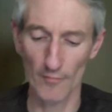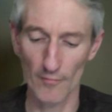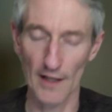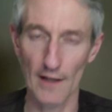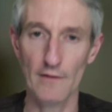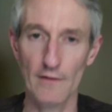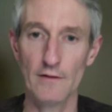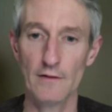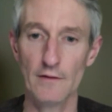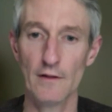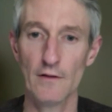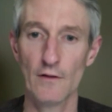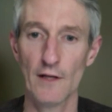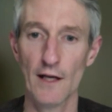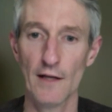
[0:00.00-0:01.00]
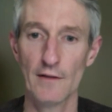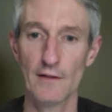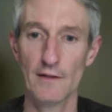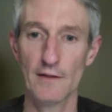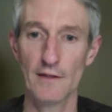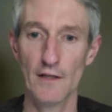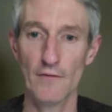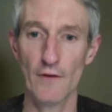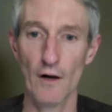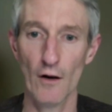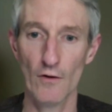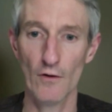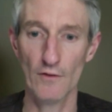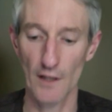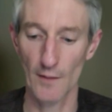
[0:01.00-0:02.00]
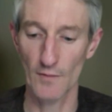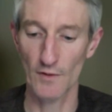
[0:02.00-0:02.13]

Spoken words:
medics doing ACCS for a long time,